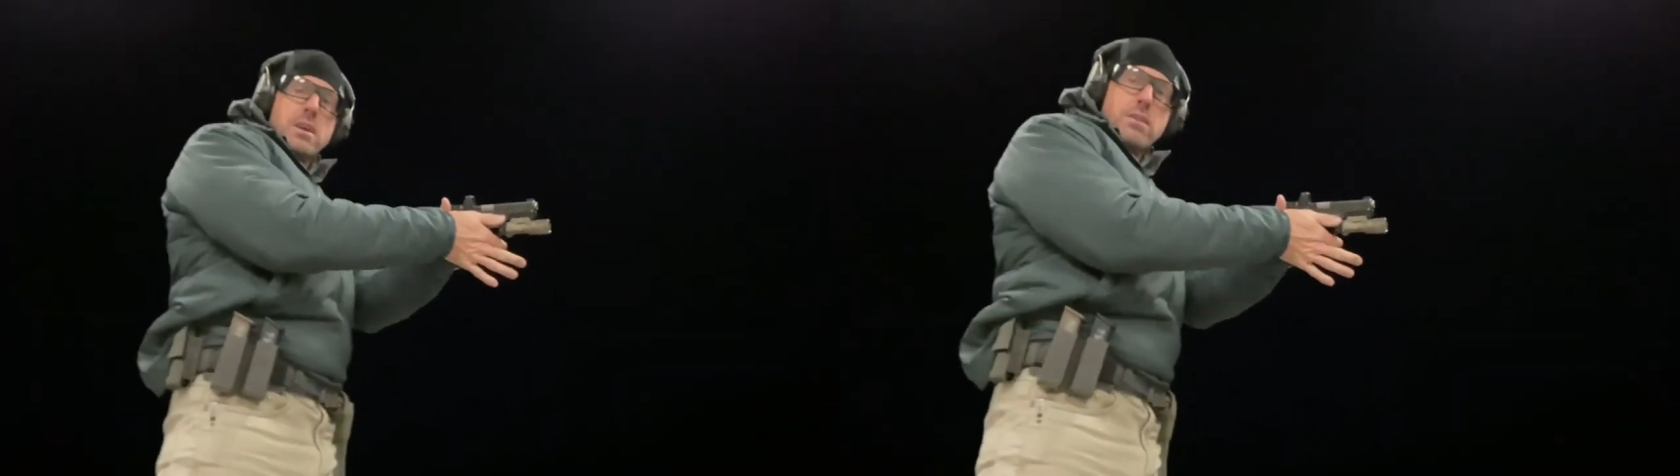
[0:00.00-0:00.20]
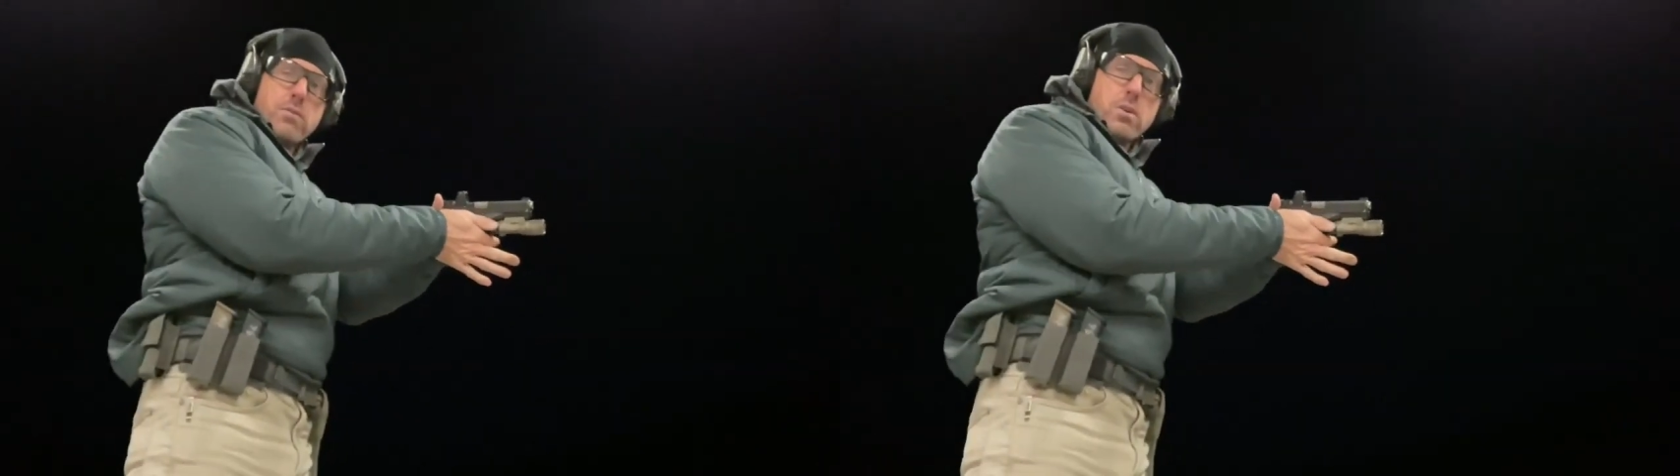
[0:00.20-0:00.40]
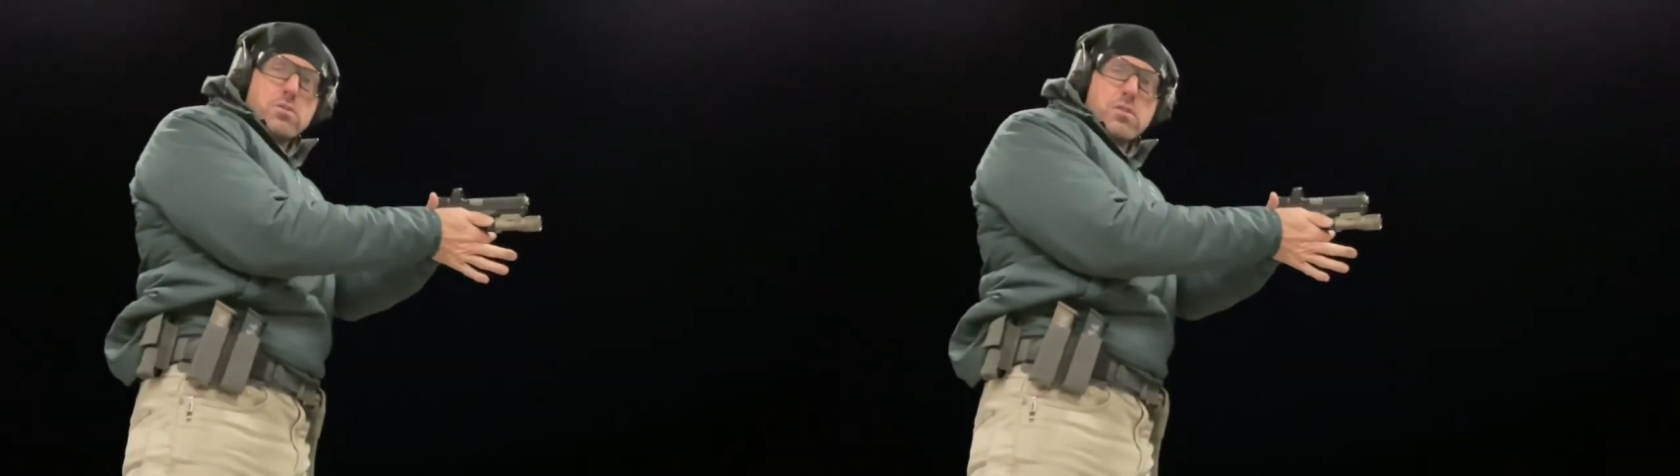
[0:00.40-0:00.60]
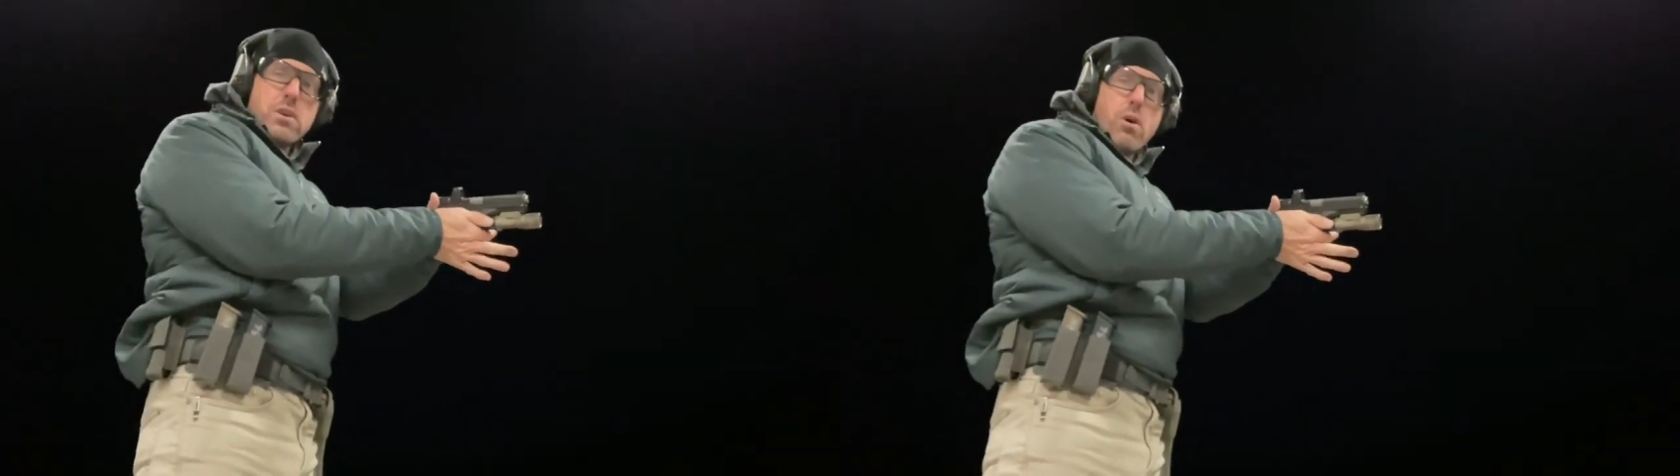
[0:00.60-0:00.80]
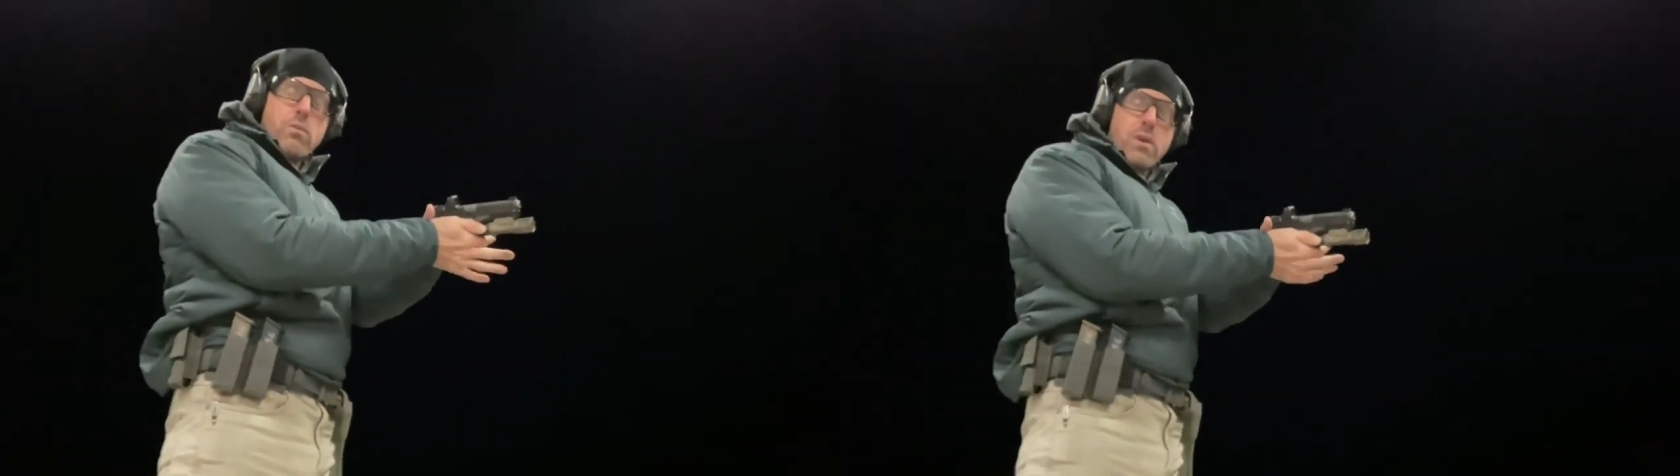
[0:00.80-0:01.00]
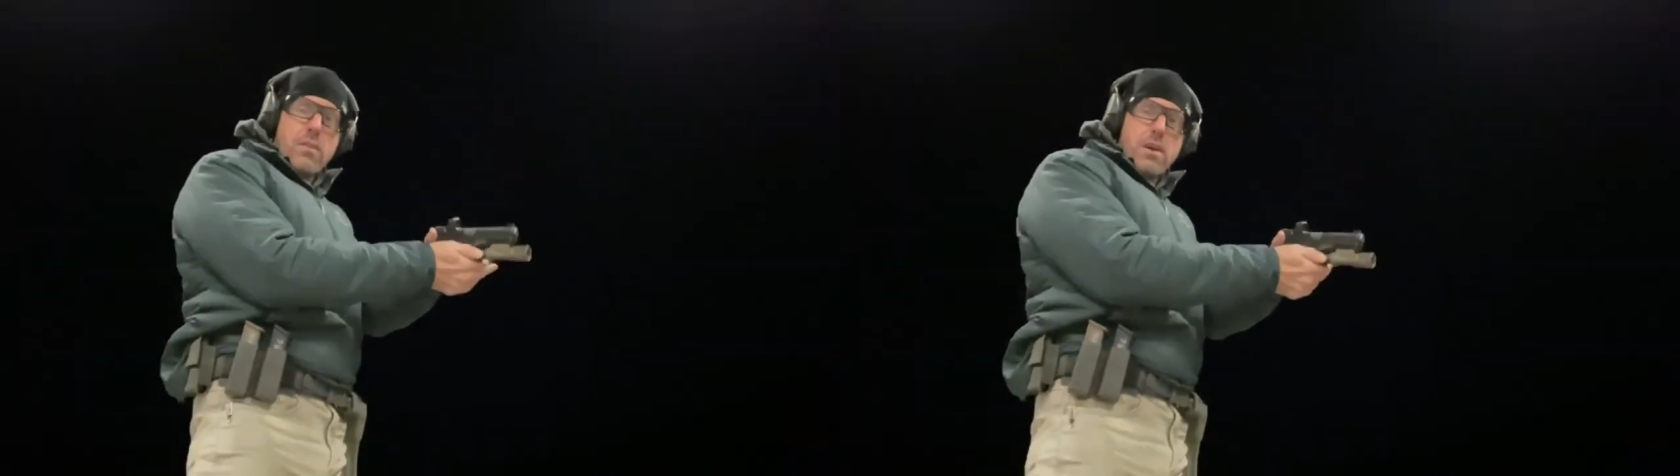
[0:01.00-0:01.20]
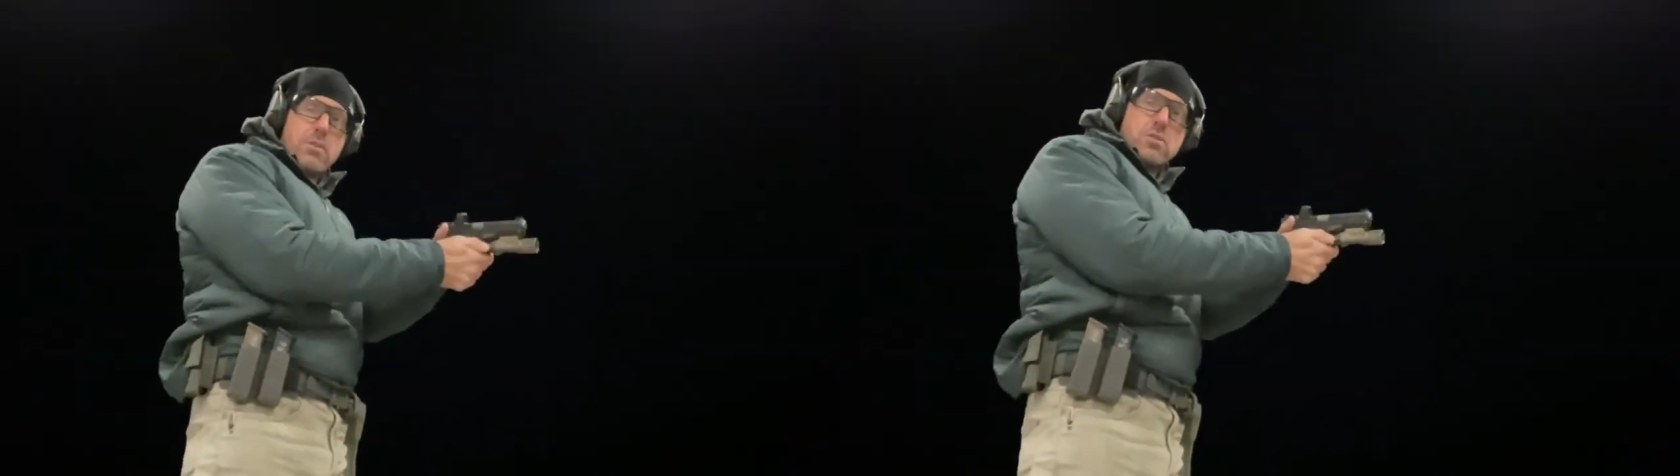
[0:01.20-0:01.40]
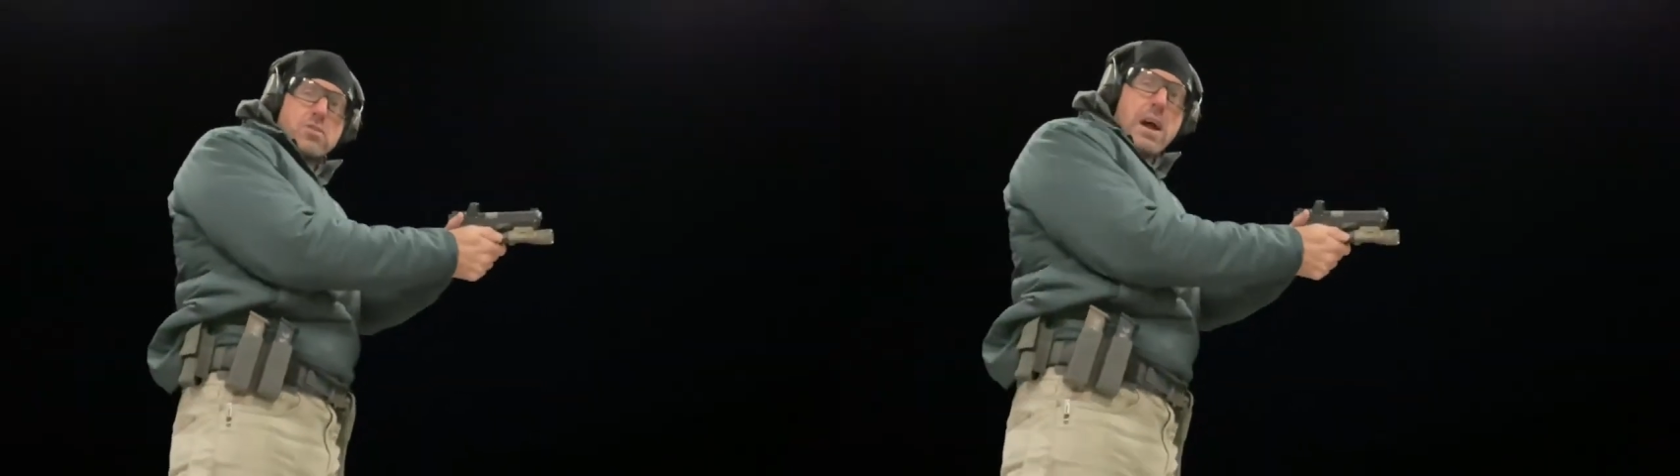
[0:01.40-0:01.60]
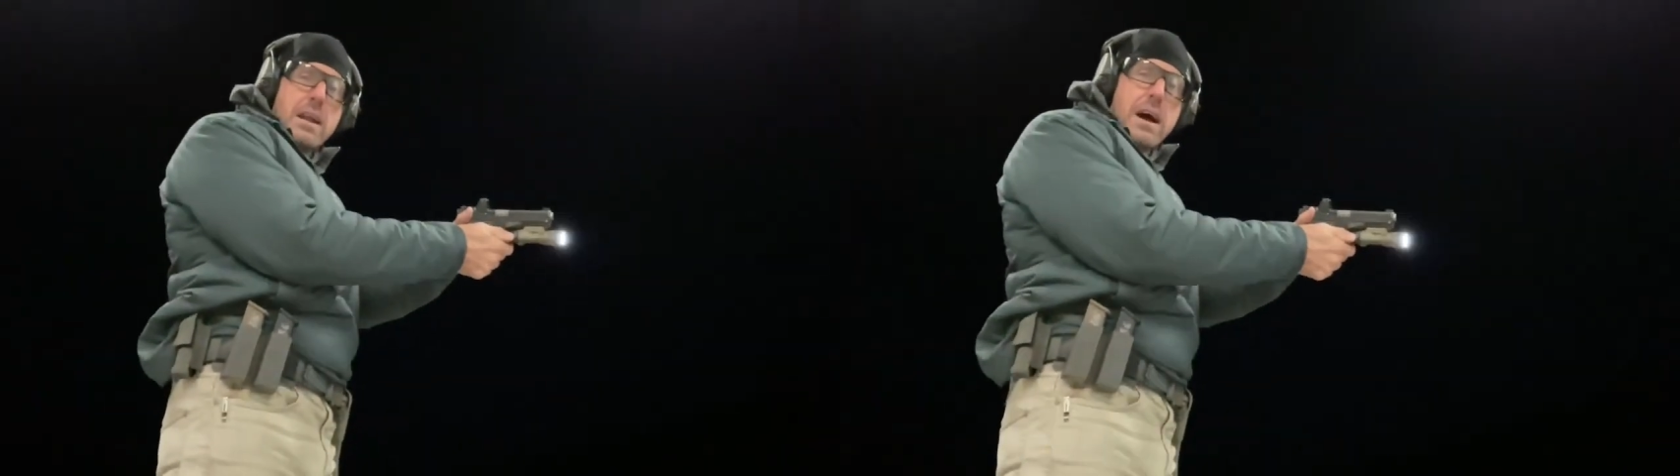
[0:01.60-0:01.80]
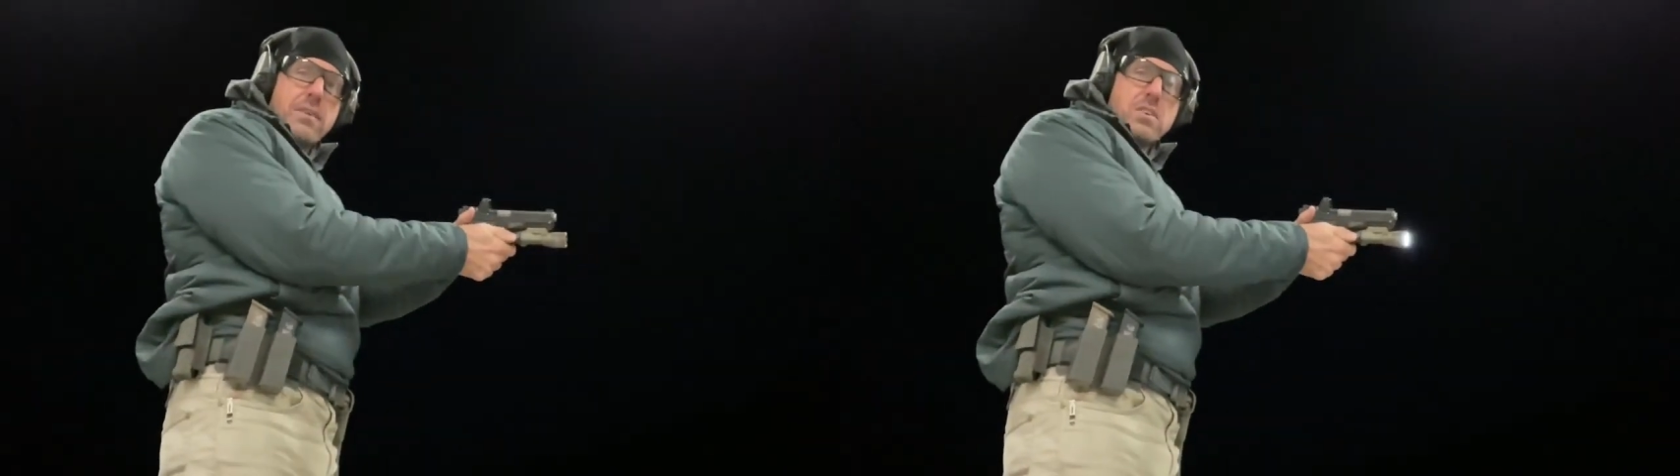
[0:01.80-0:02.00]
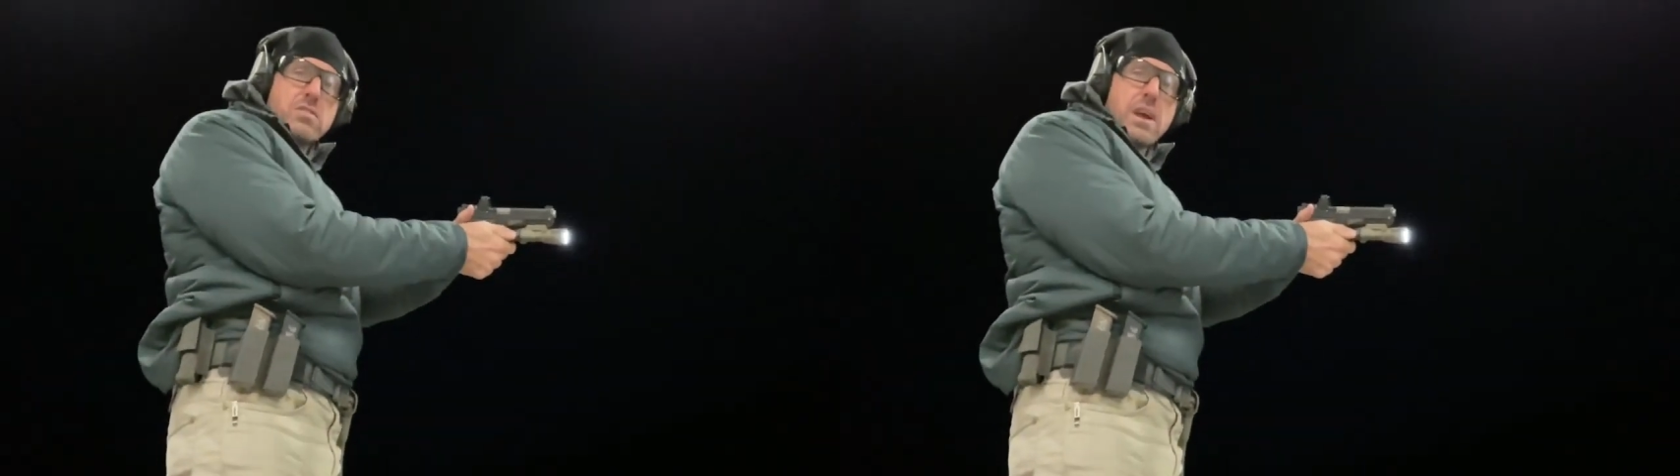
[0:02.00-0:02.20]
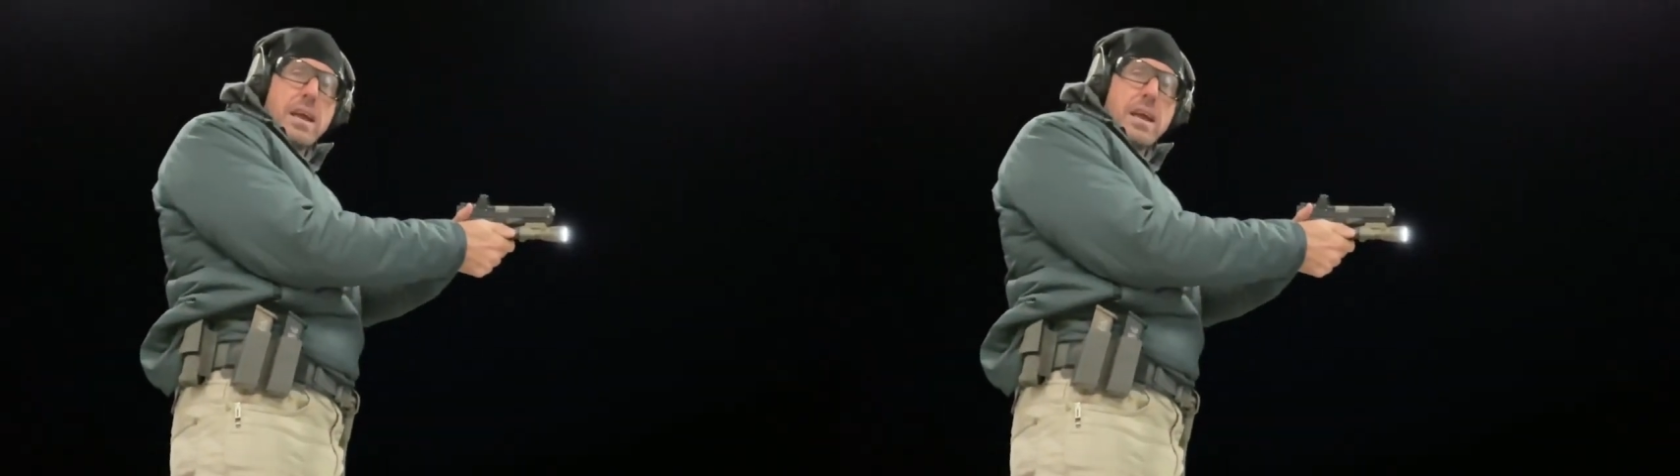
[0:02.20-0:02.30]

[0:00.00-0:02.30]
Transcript: inversely over on the other side, obviously